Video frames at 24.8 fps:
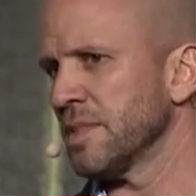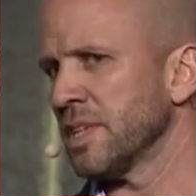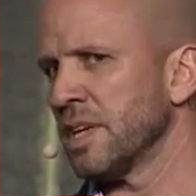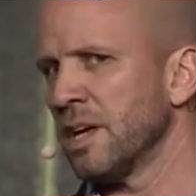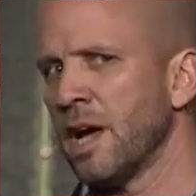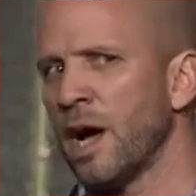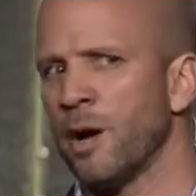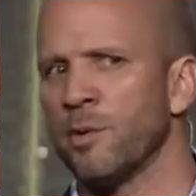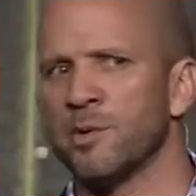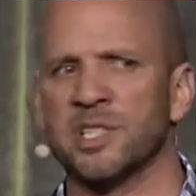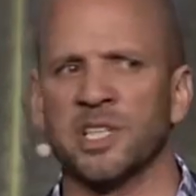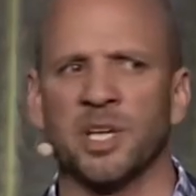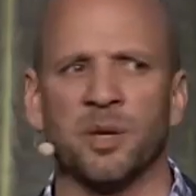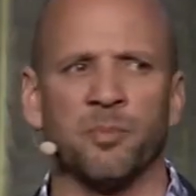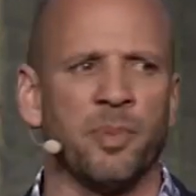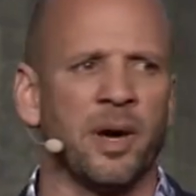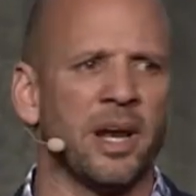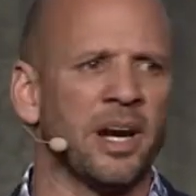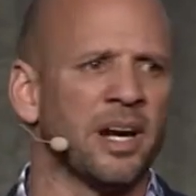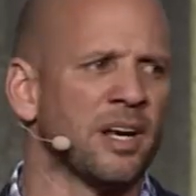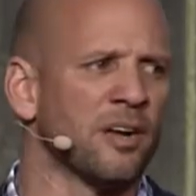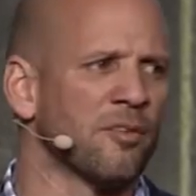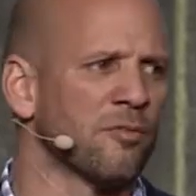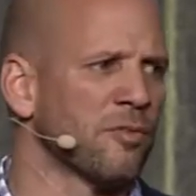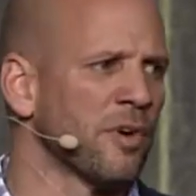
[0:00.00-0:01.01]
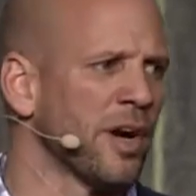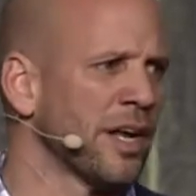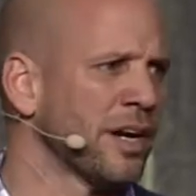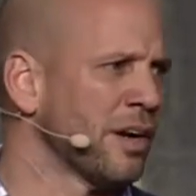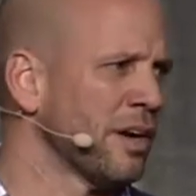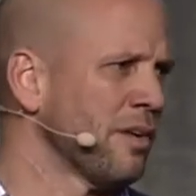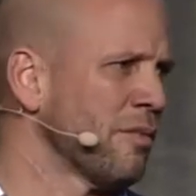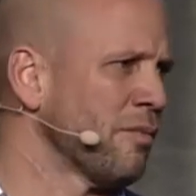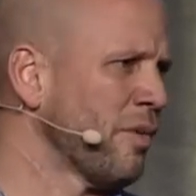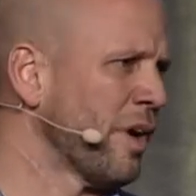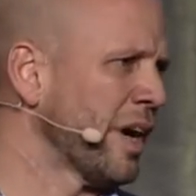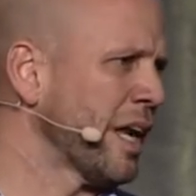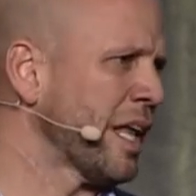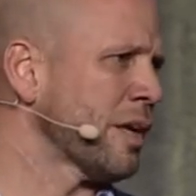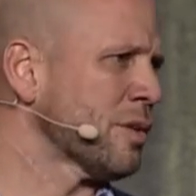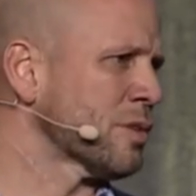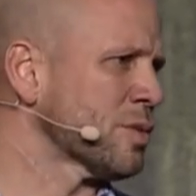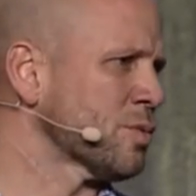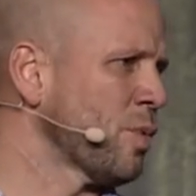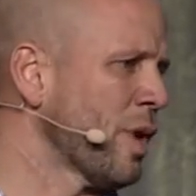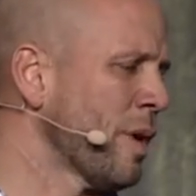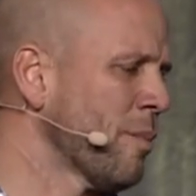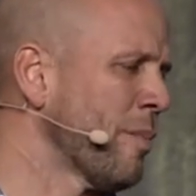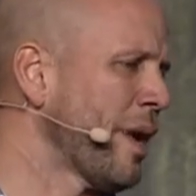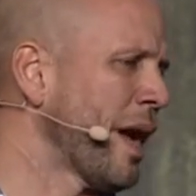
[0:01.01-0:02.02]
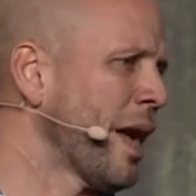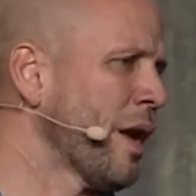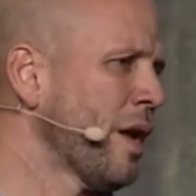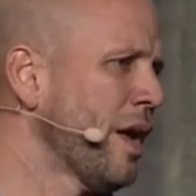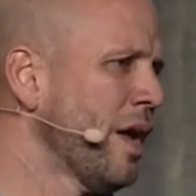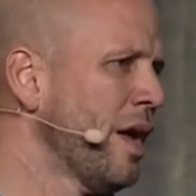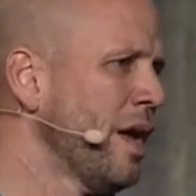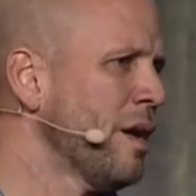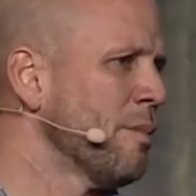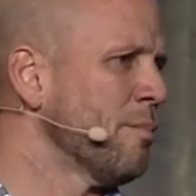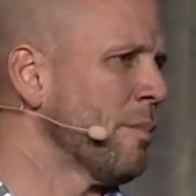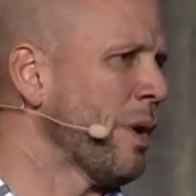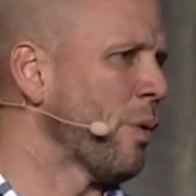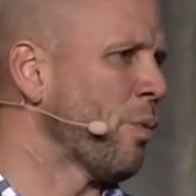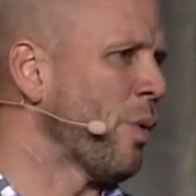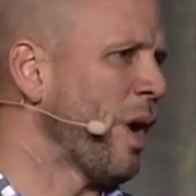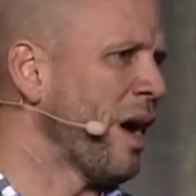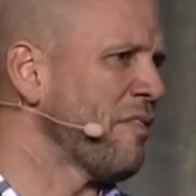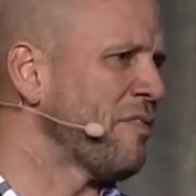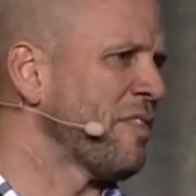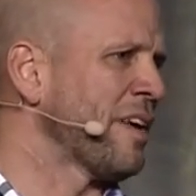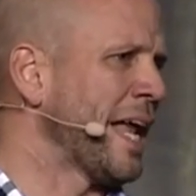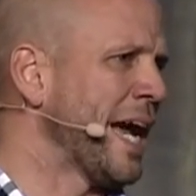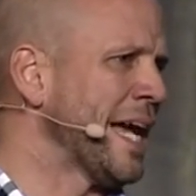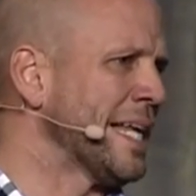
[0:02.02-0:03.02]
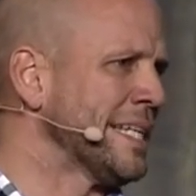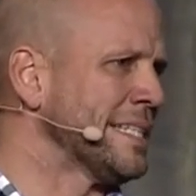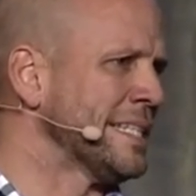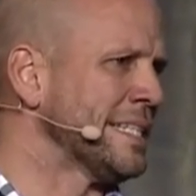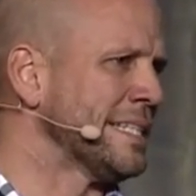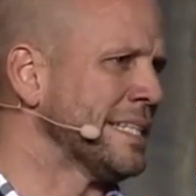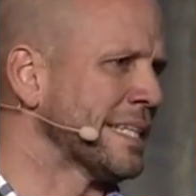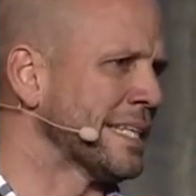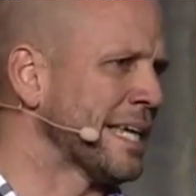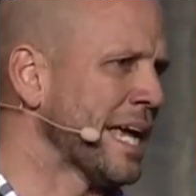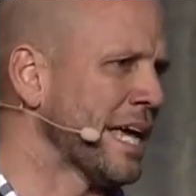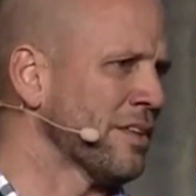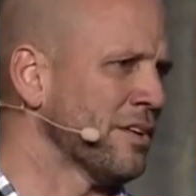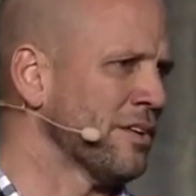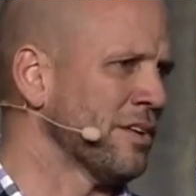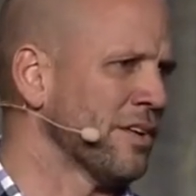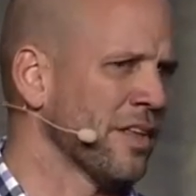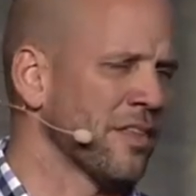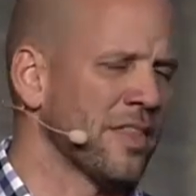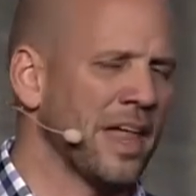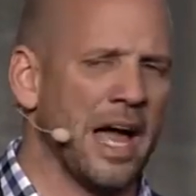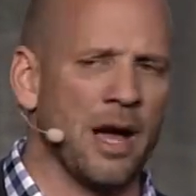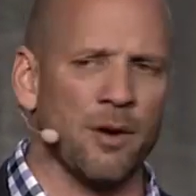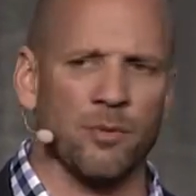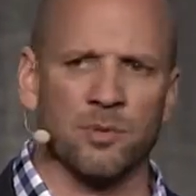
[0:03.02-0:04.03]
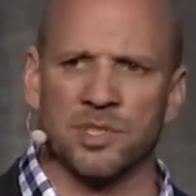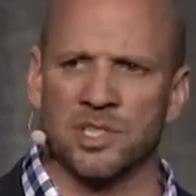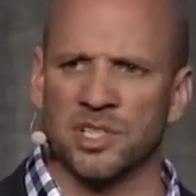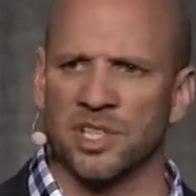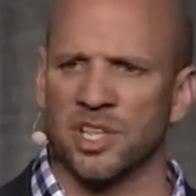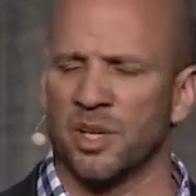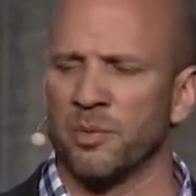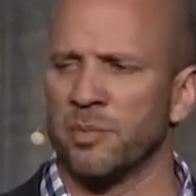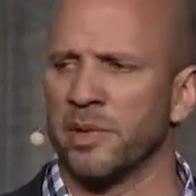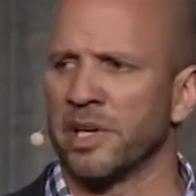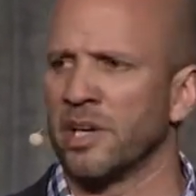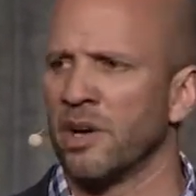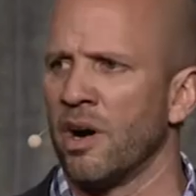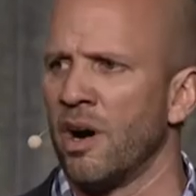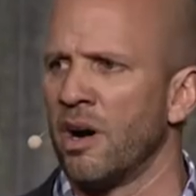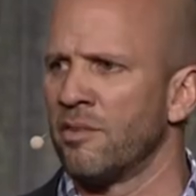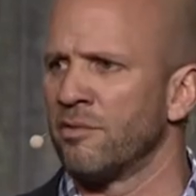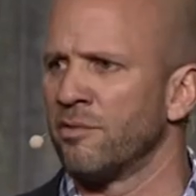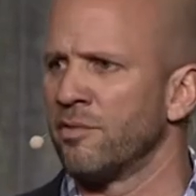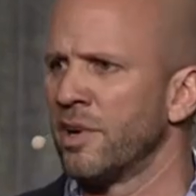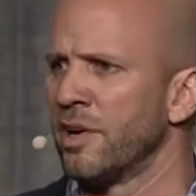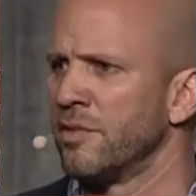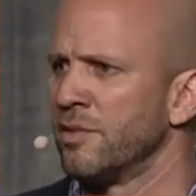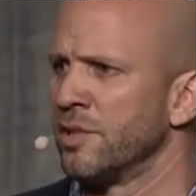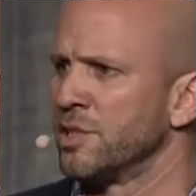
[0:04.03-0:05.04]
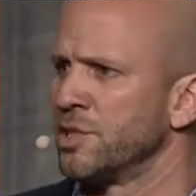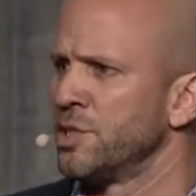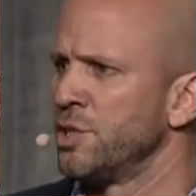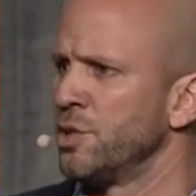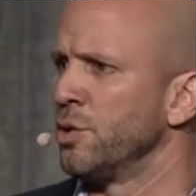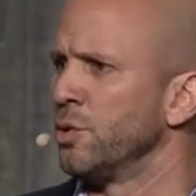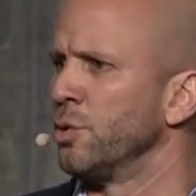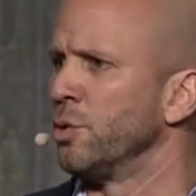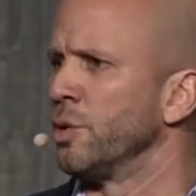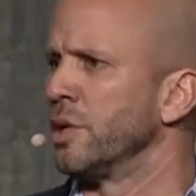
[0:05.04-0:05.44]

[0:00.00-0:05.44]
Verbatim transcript: I was a competitive runner, and running was what my, my wife and I did together, and that was going to be gone forever, too.